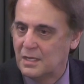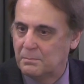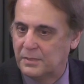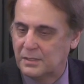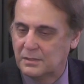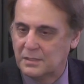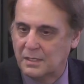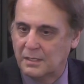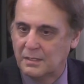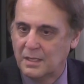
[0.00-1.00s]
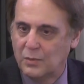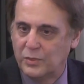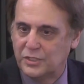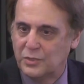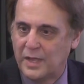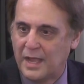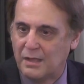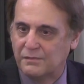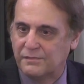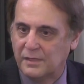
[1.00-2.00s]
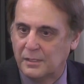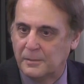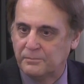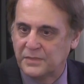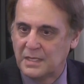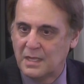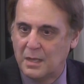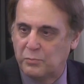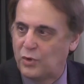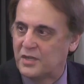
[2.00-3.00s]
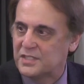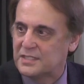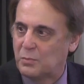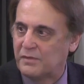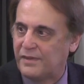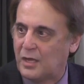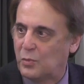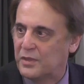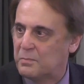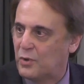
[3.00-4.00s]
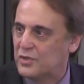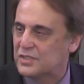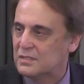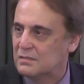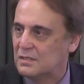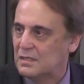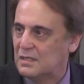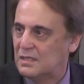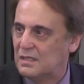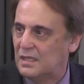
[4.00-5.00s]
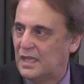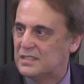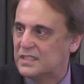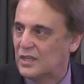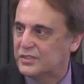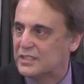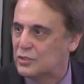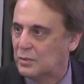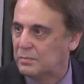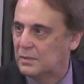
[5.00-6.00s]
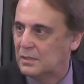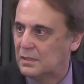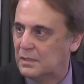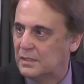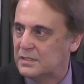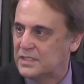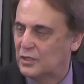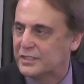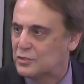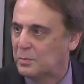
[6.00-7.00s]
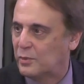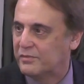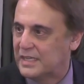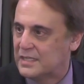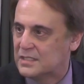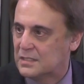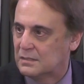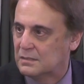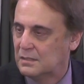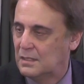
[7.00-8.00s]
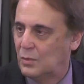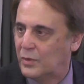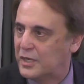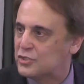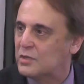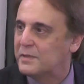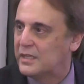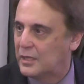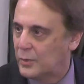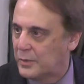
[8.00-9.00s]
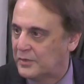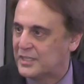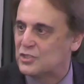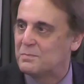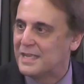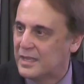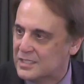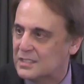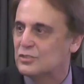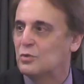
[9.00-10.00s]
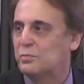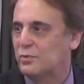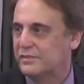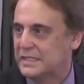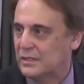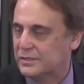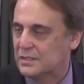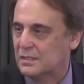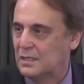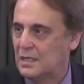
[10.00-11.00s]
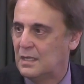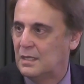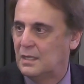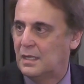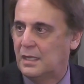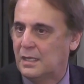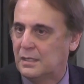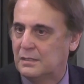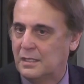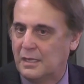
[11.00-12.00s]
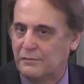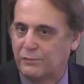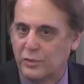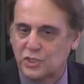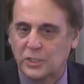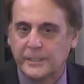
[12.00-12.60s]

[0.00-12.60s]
but we do have a process that we follow where the person is guilty until proven innocent, when it should be the other way around. They should be innocent until proven guilty. And unfortunately,